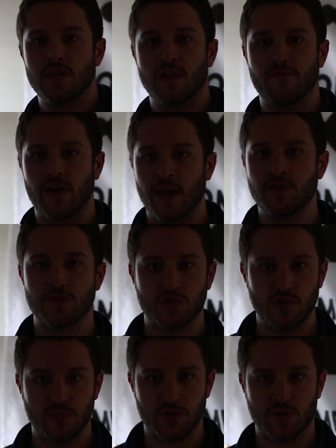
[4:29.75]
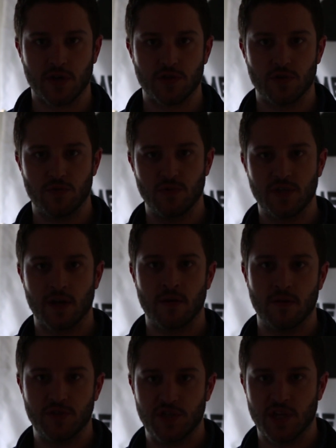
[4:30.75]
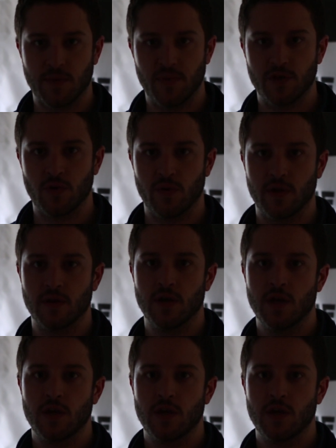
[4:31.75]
the financial superstructure through technologies like Bitcoin.